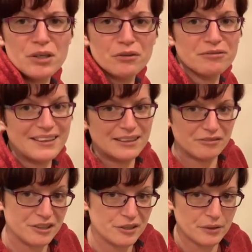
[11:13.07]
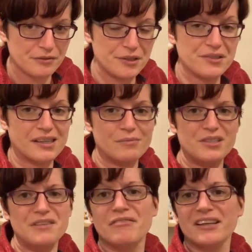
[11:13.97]
You'll find after you do it a few
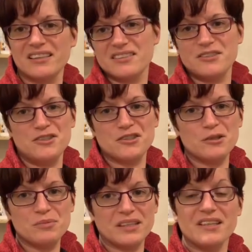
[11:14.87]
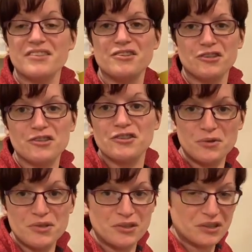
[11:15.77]
times, you find a scoop size that just suits your